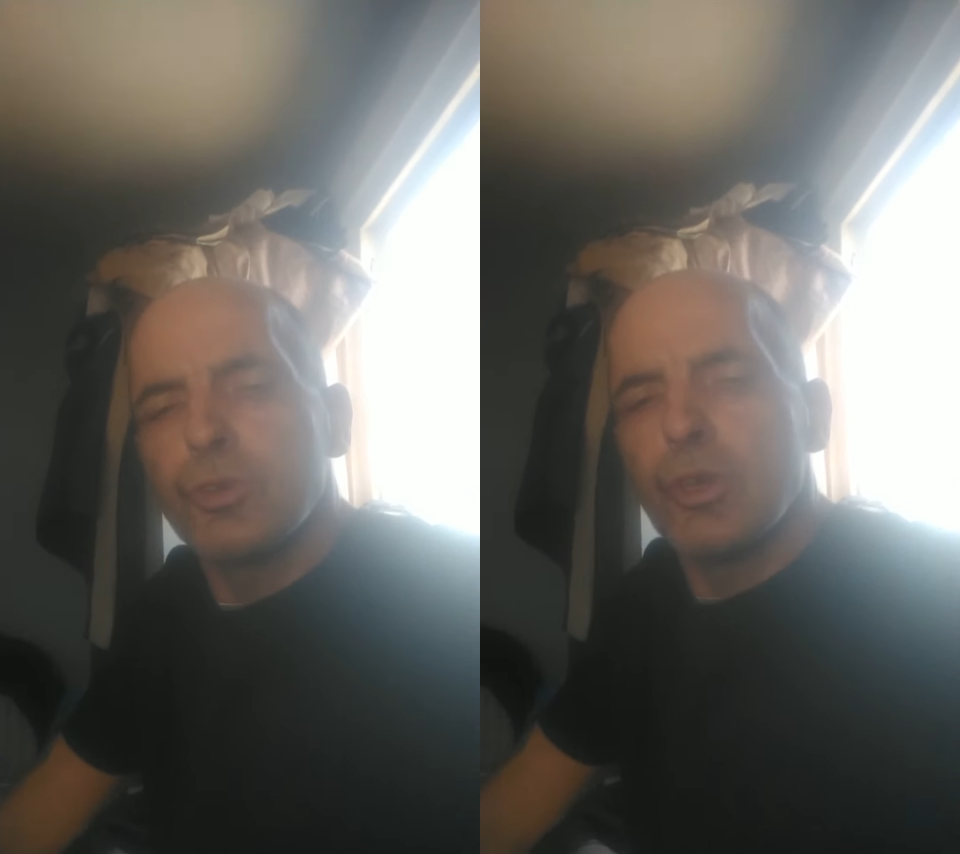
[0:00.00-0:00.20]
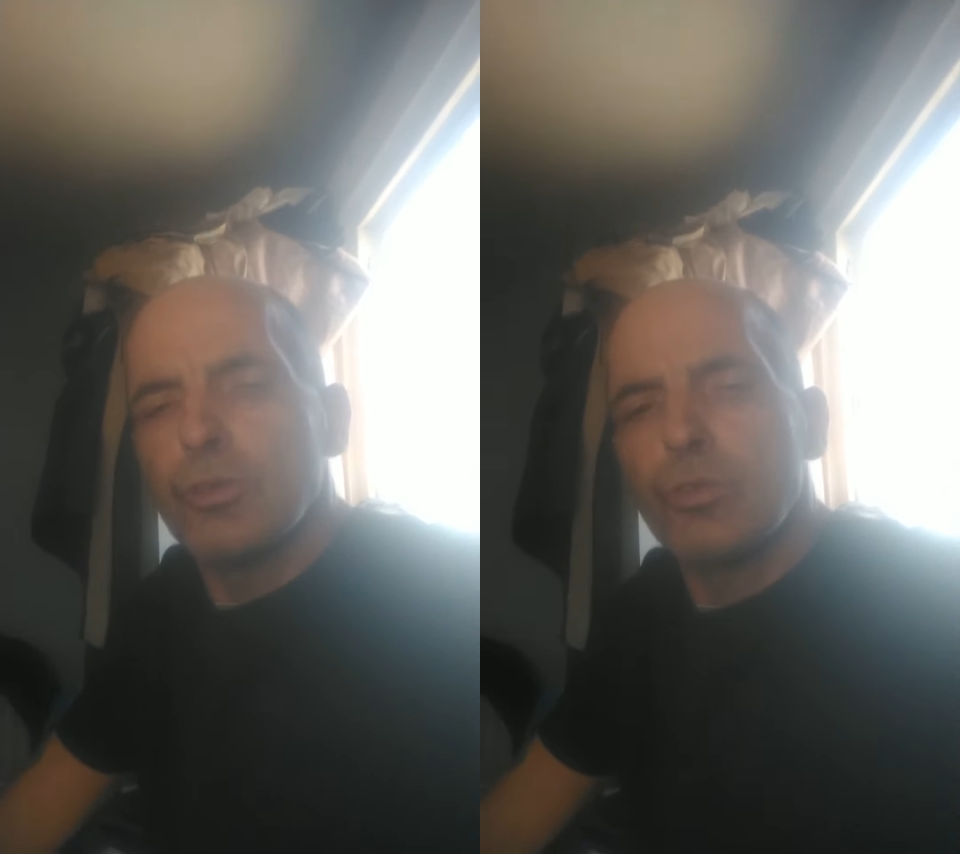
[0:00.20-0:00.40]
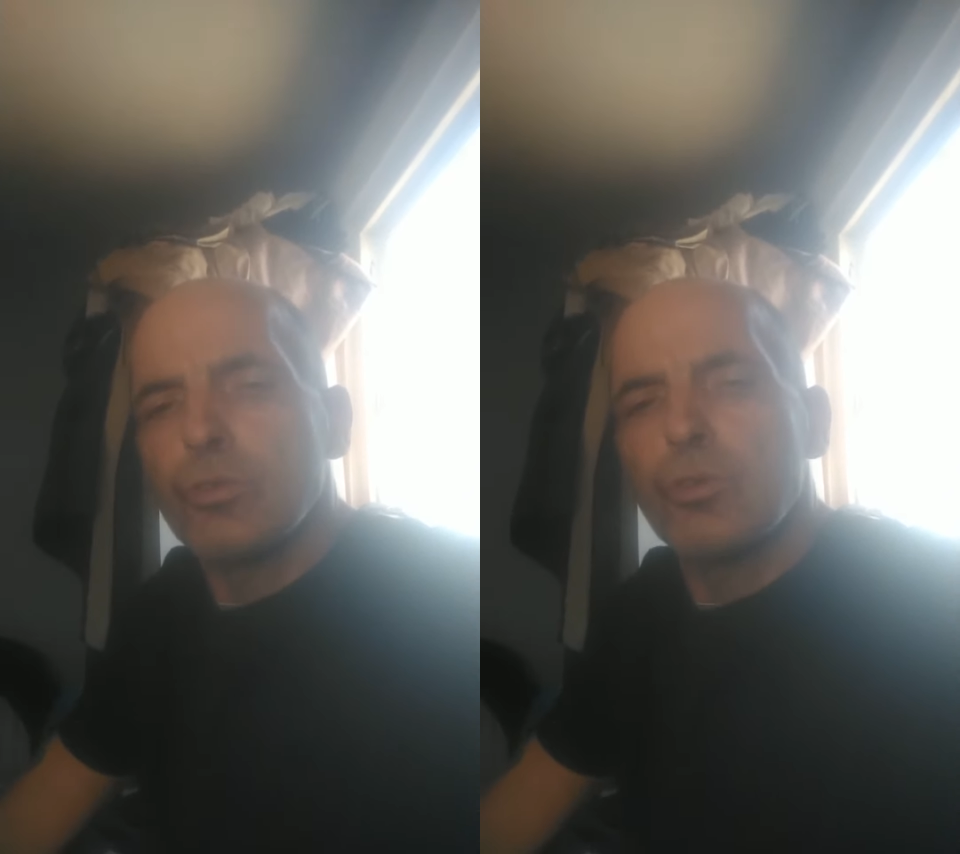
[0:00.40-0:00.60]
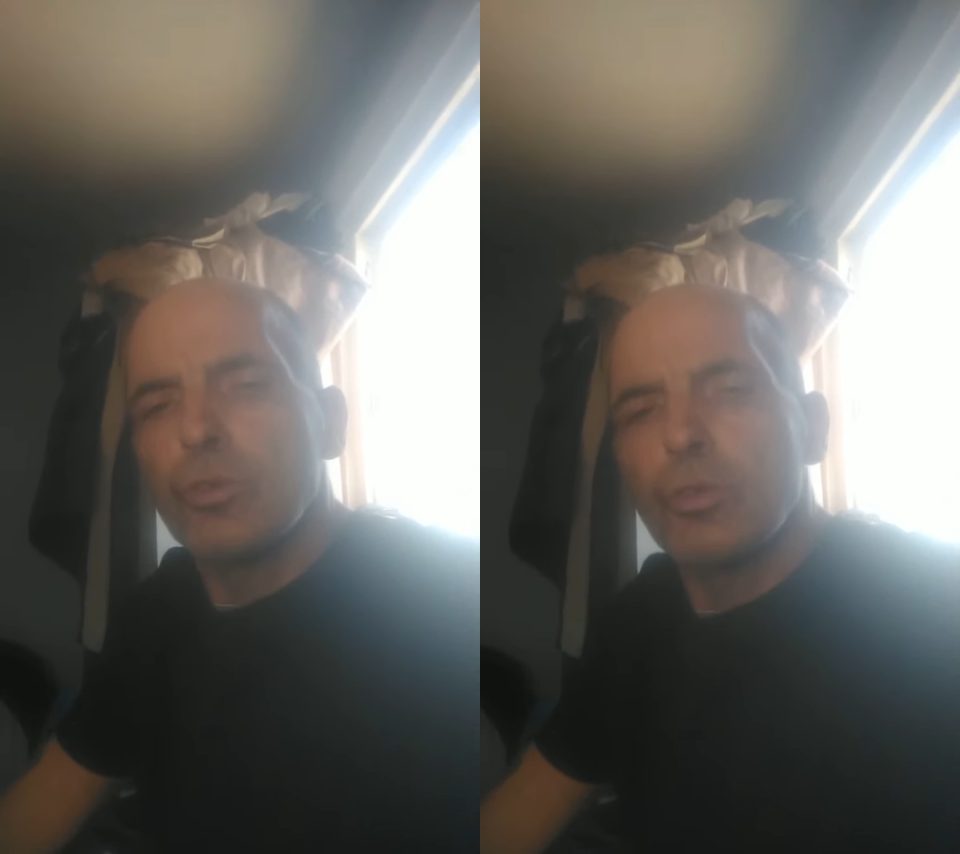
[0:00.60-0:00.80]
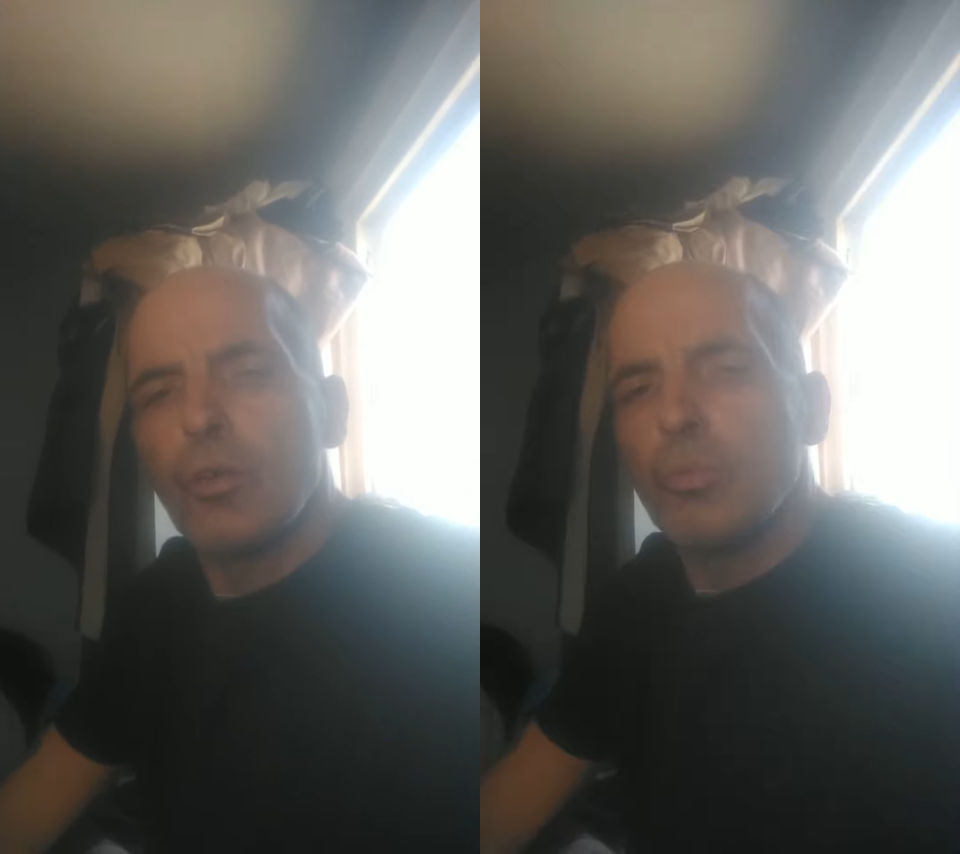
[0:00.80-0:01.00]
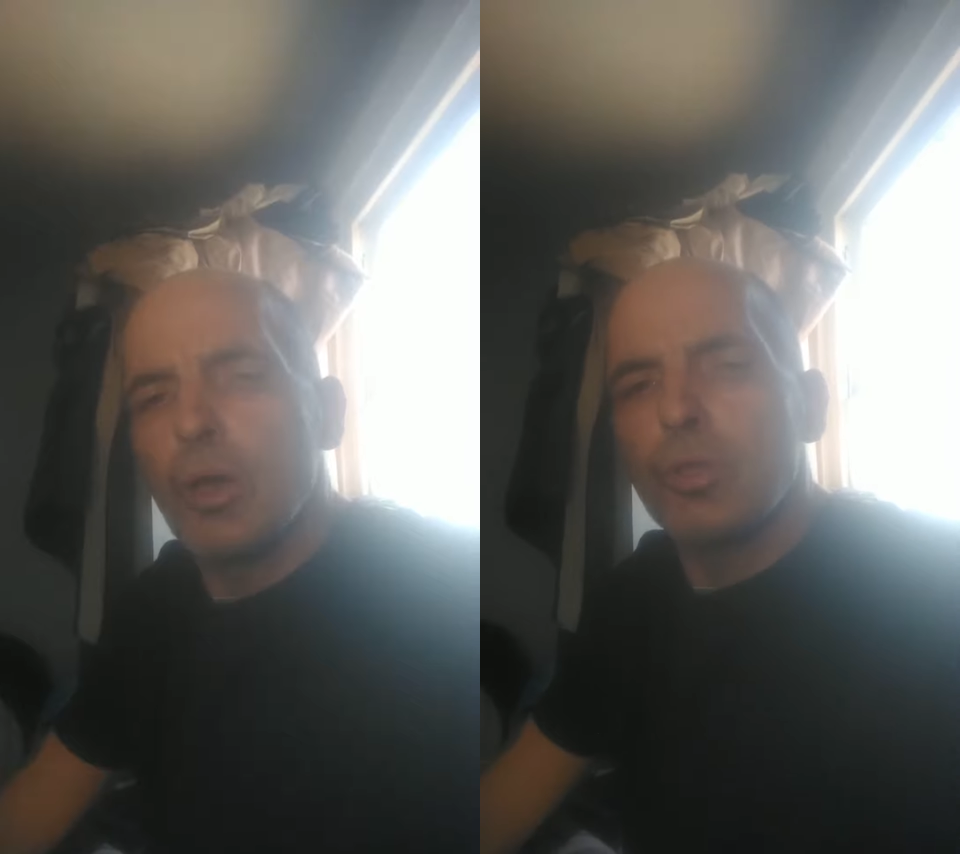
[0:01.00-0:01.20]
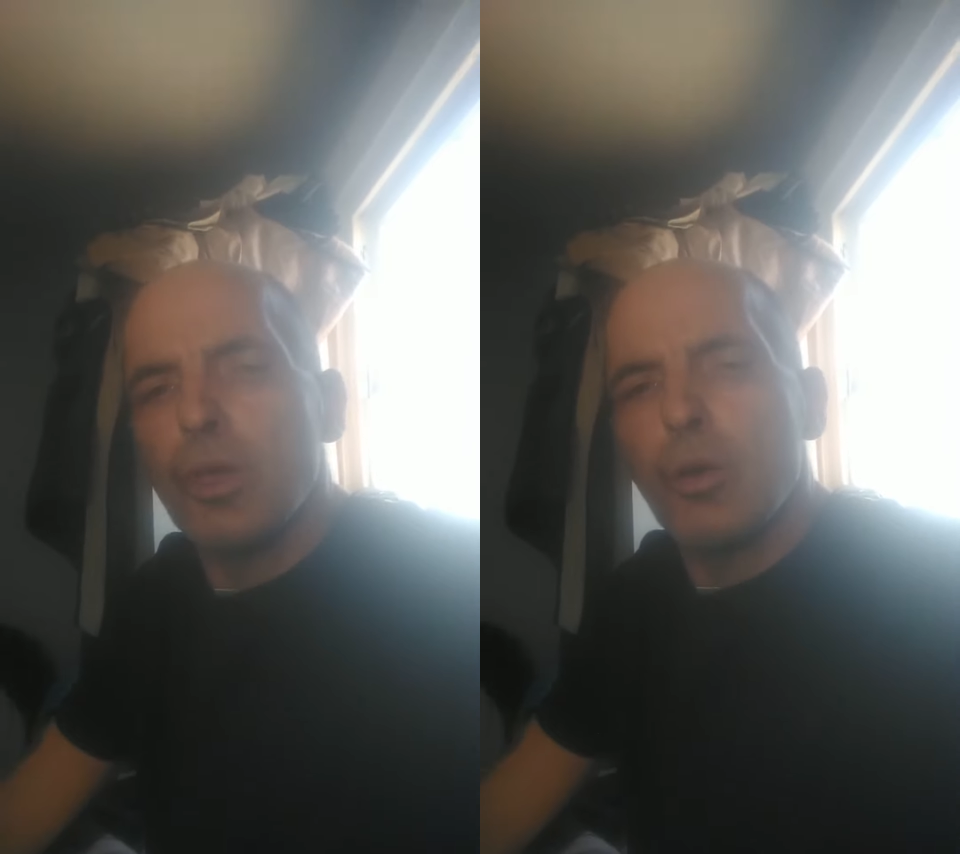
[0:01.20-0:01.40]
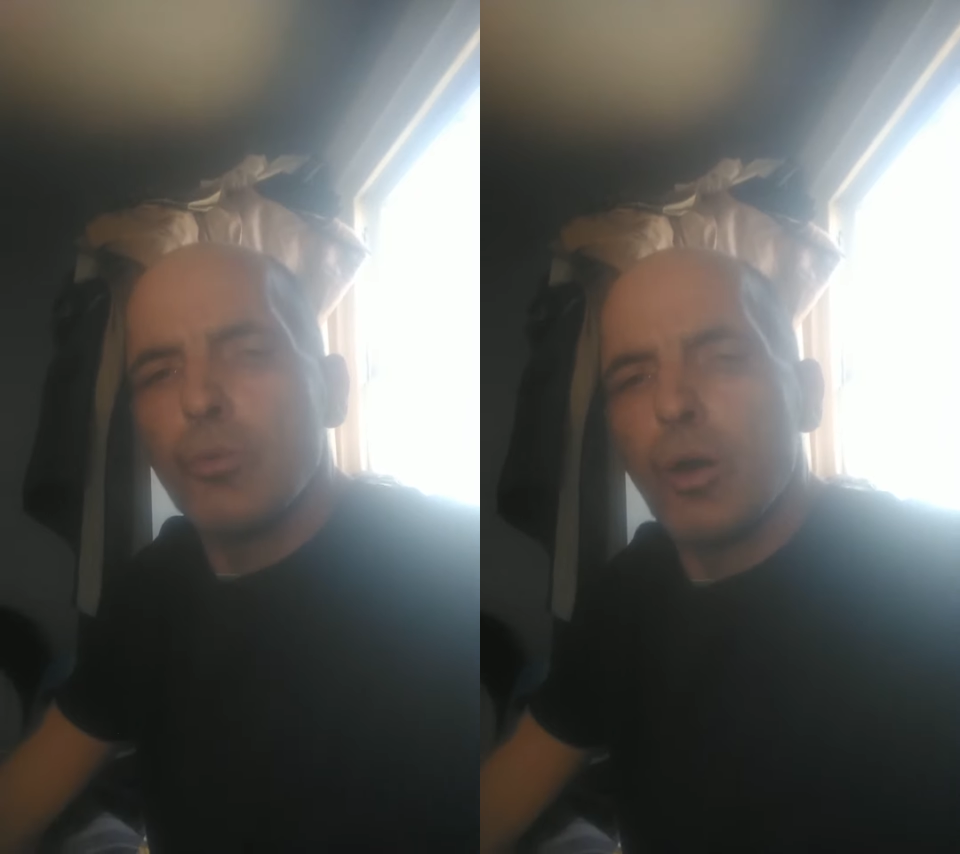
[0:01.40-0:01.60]
Jesus, couldn't have made
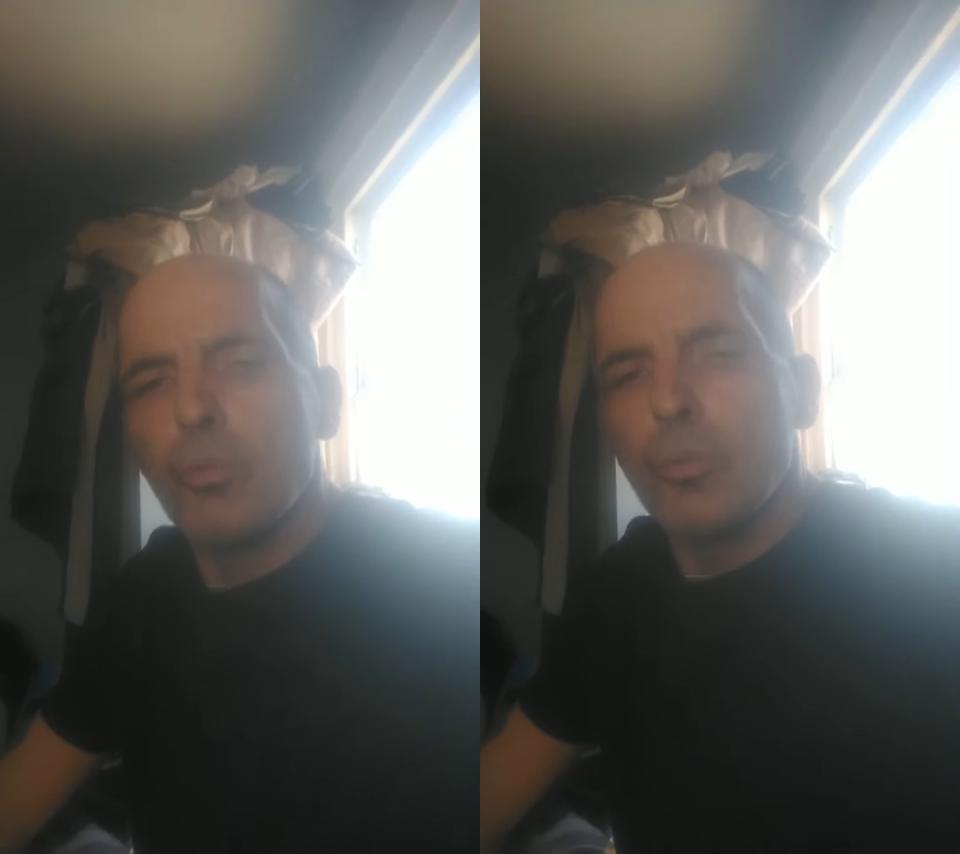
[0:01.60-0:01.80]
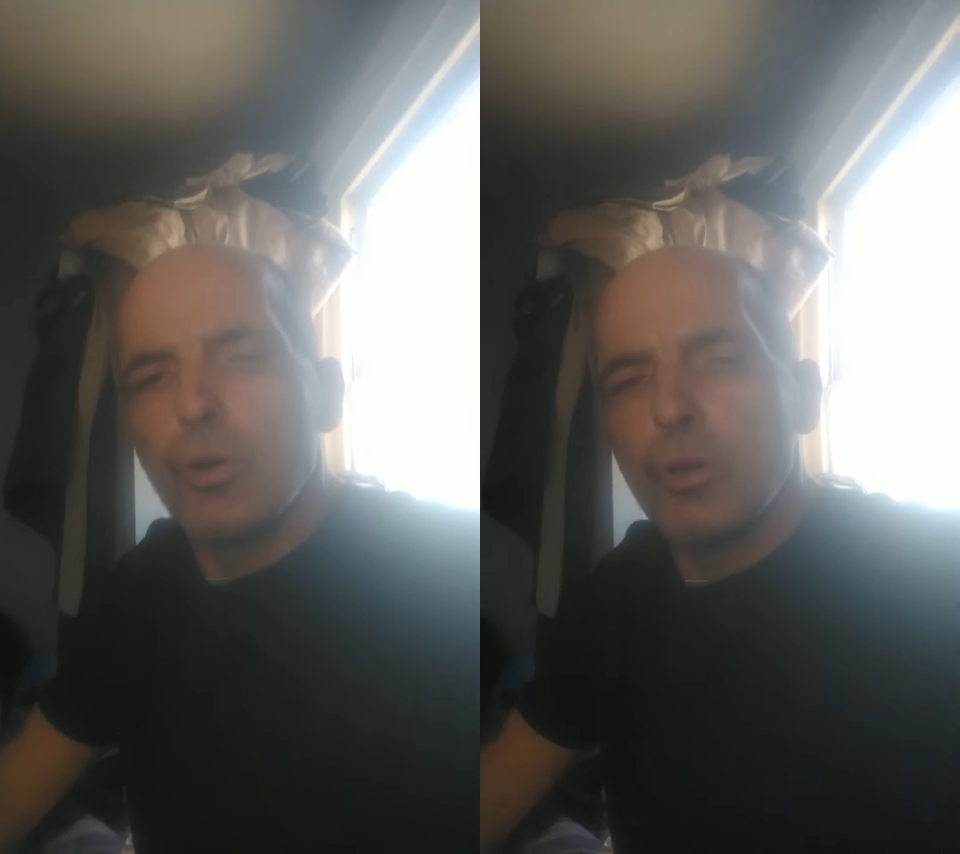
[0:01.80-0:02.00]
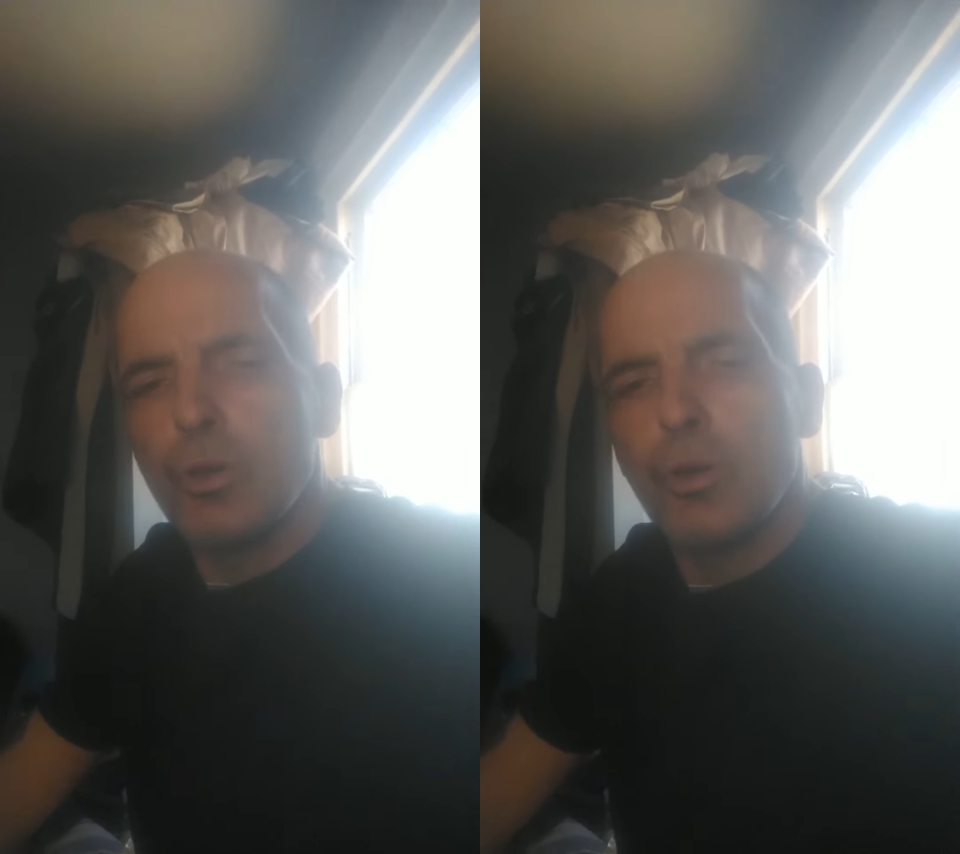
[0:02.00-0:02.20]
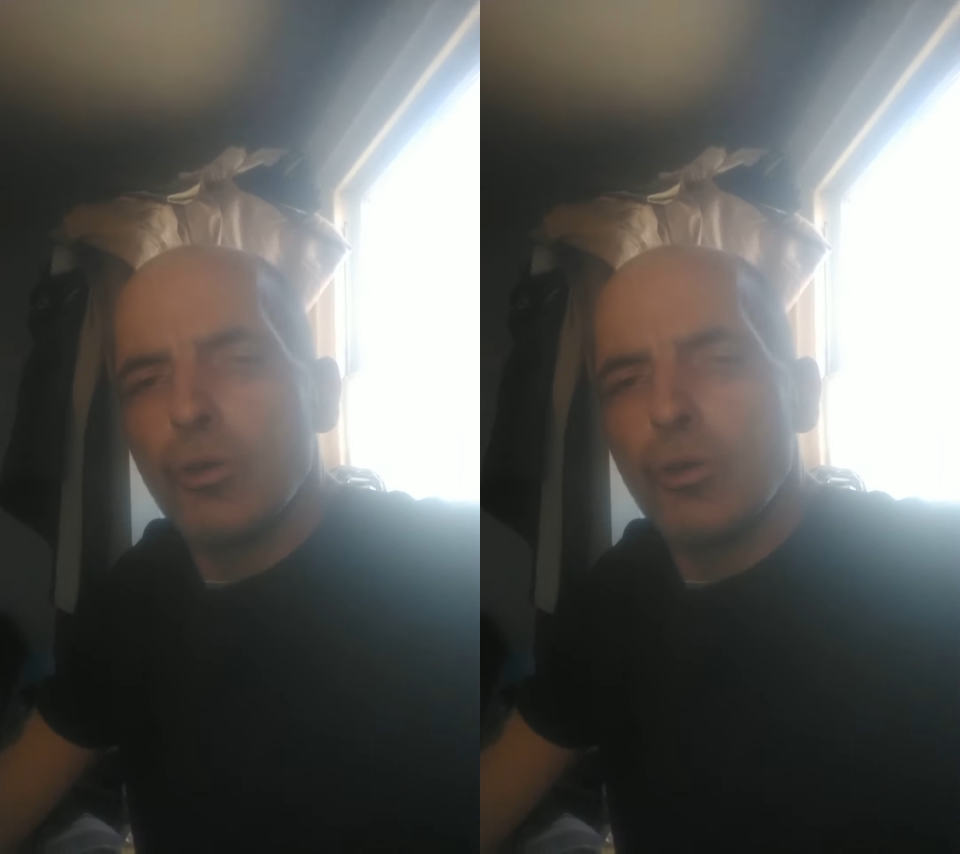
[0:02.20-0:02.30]
that one work,